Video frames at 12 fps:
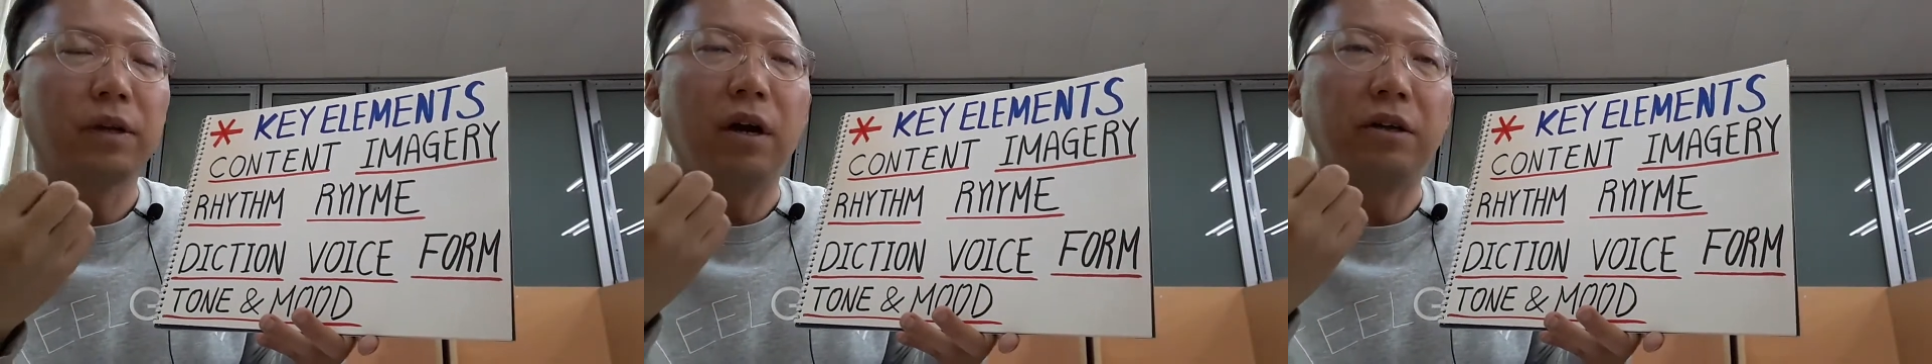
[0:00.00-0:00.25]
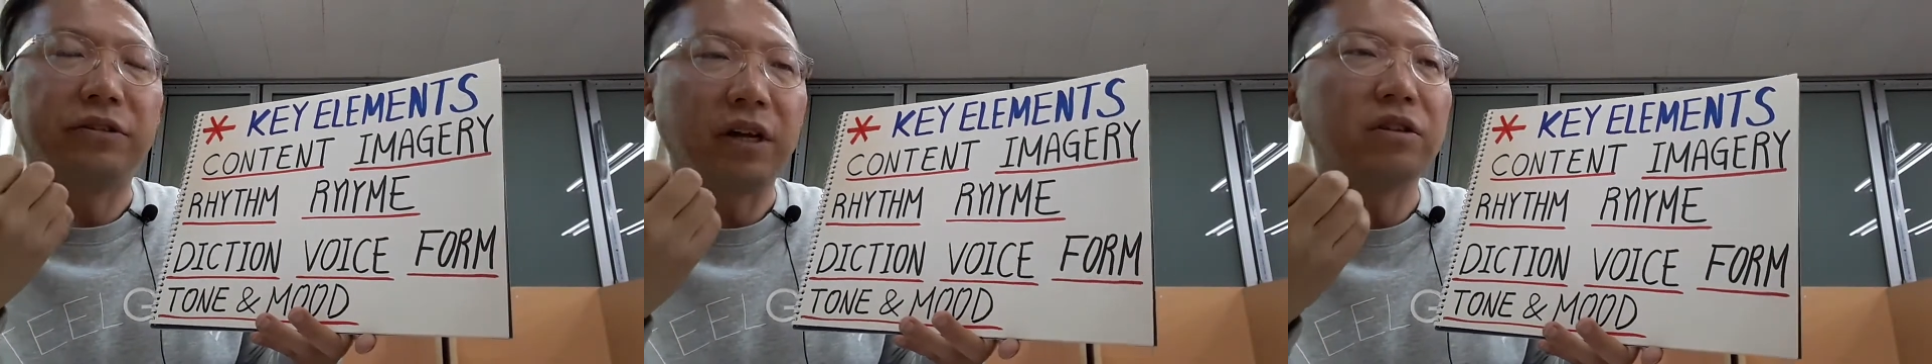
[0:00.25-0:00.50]

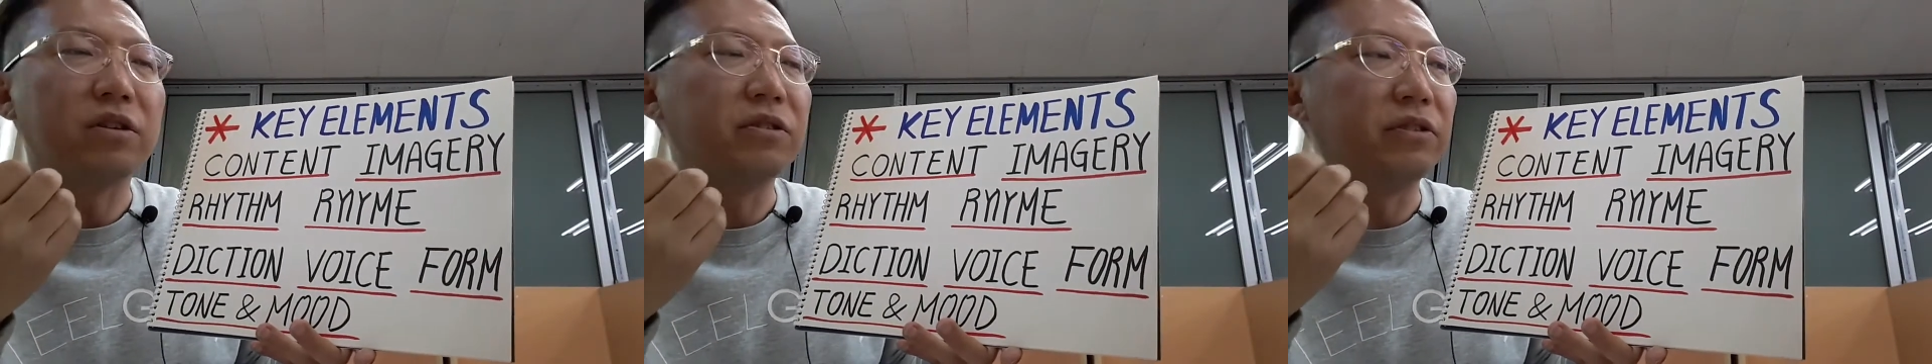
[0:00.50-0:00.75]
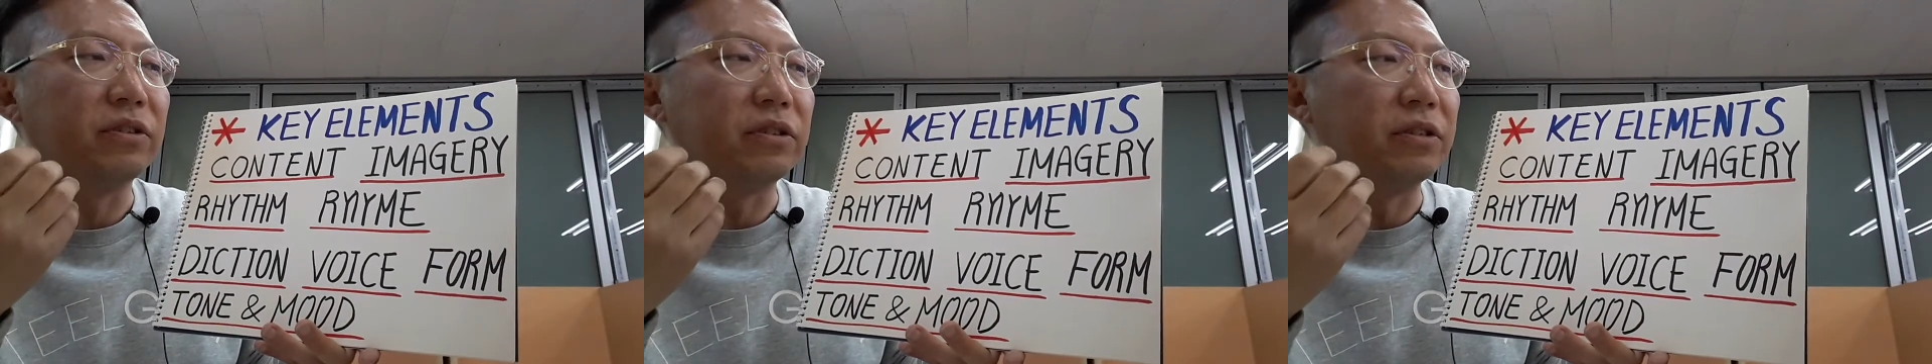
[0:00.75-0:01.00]

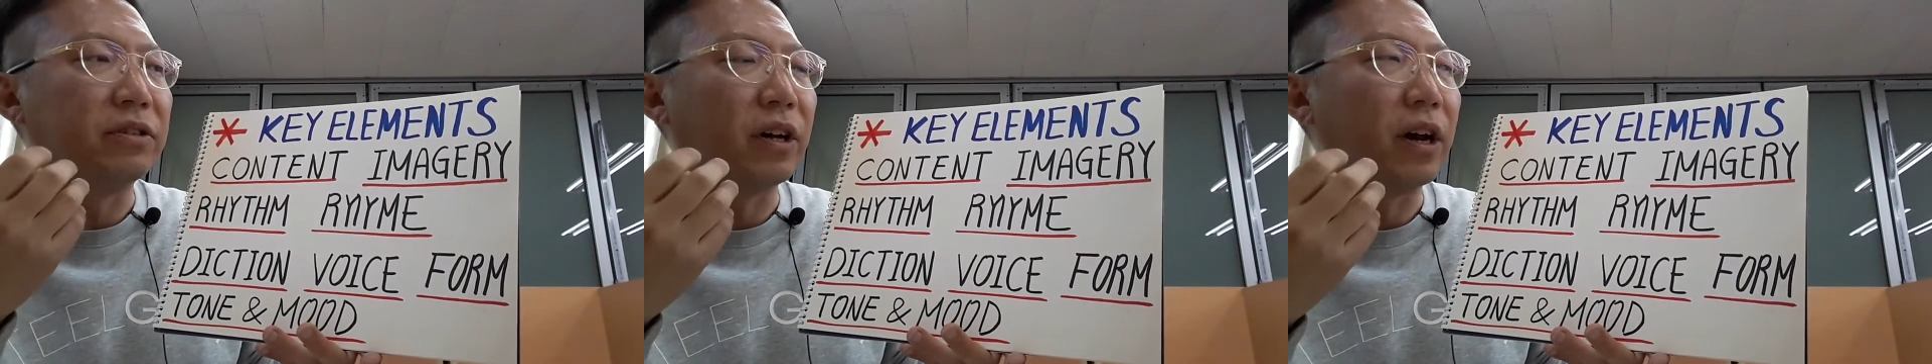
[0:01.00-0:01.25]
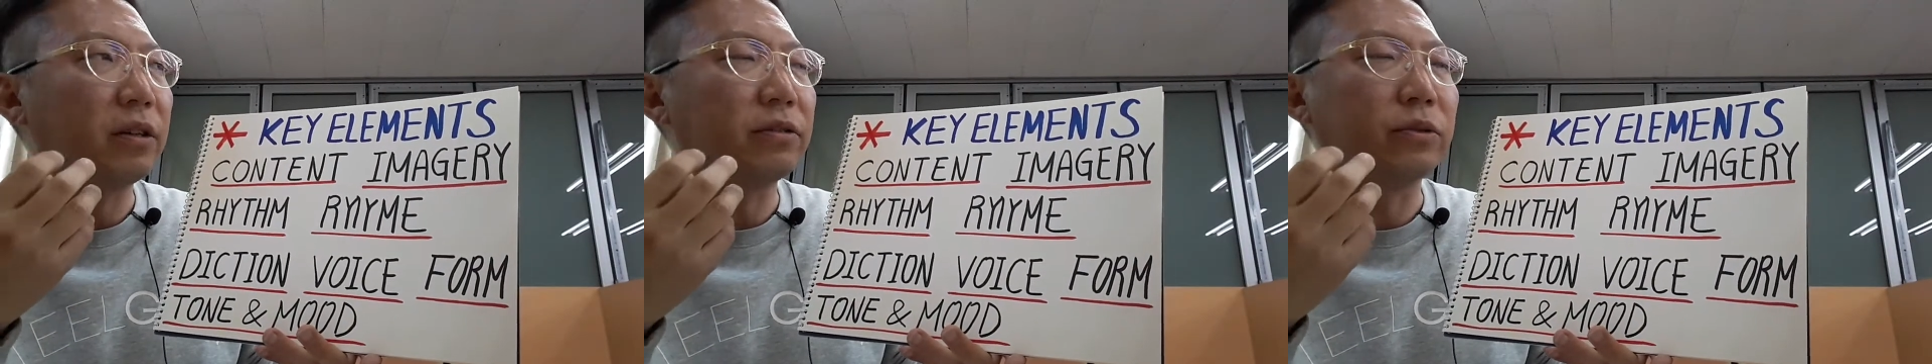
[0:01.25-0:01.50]
sentences
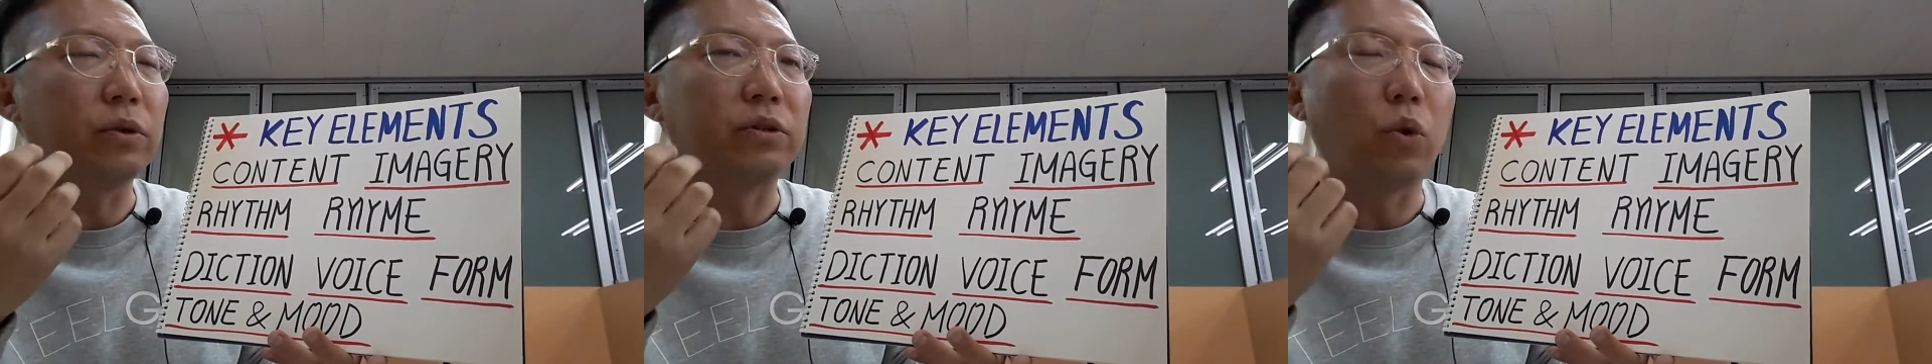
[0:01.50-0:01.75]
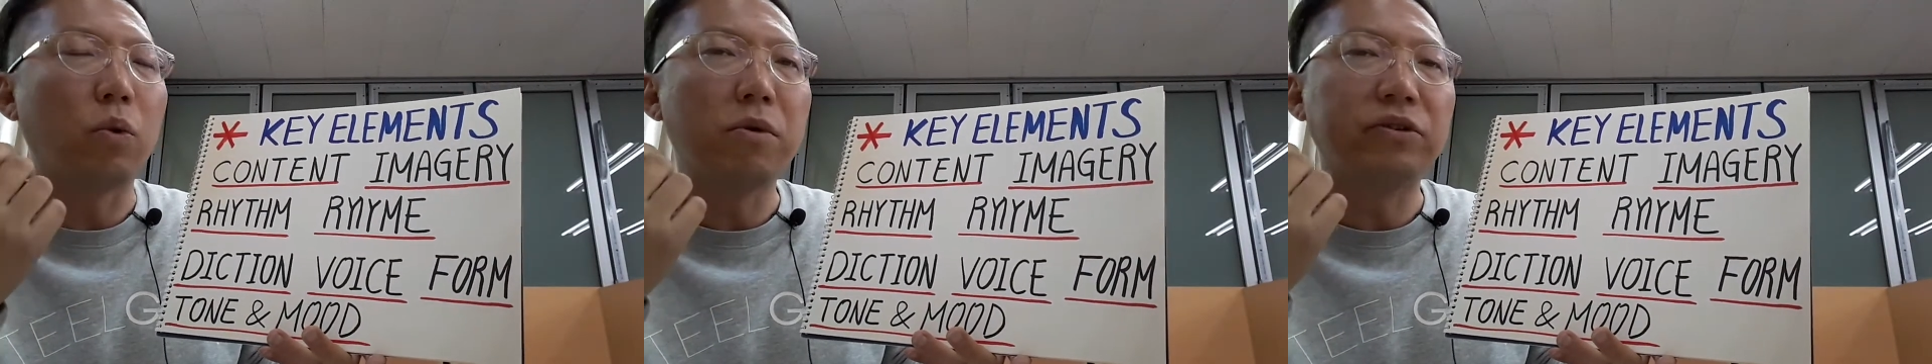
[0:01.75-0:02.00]
inside. So it's
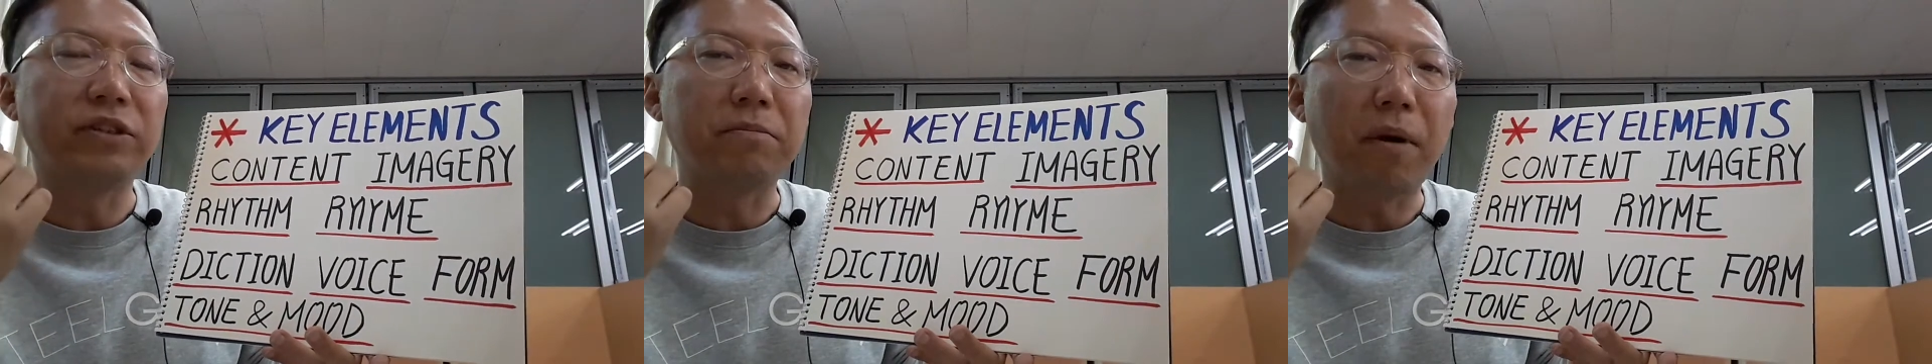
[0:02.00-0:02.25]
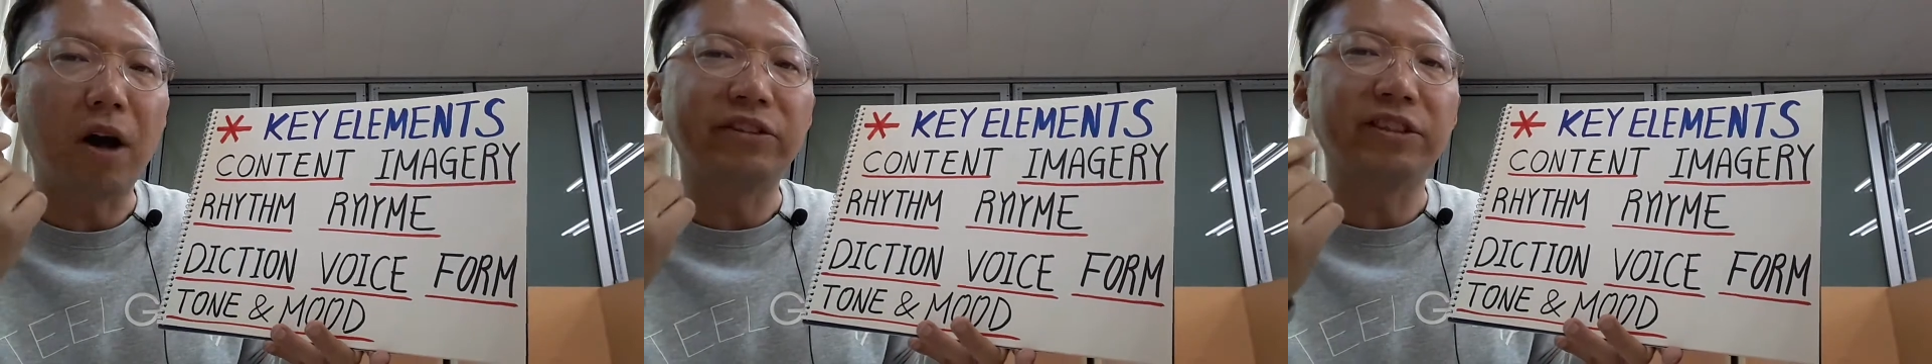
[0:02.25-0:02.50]
almost
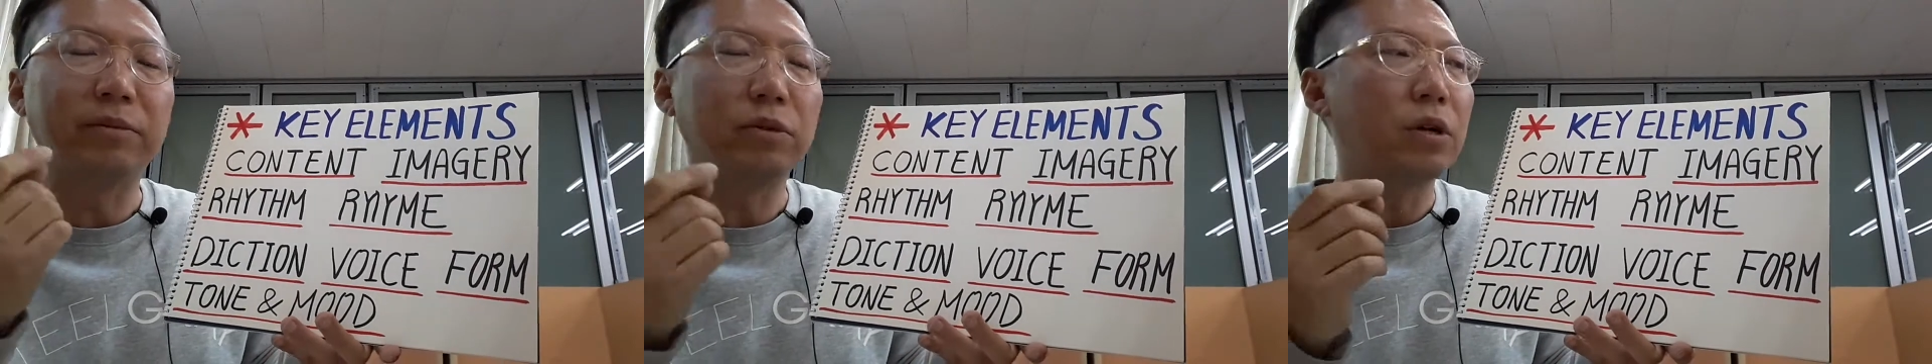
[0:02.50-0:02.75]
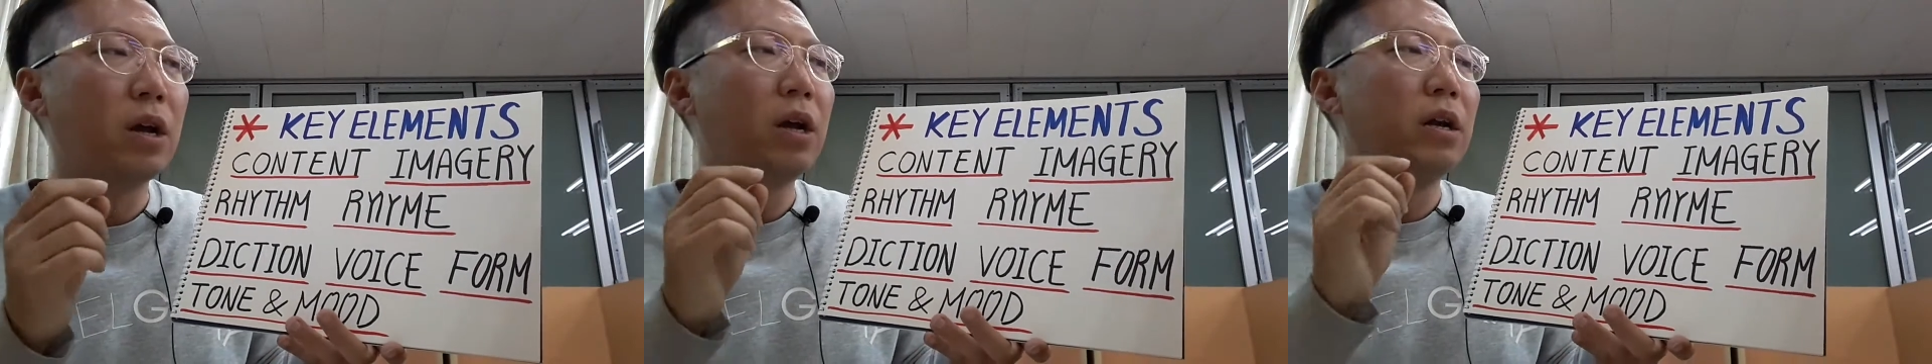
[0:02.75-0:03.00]
impossible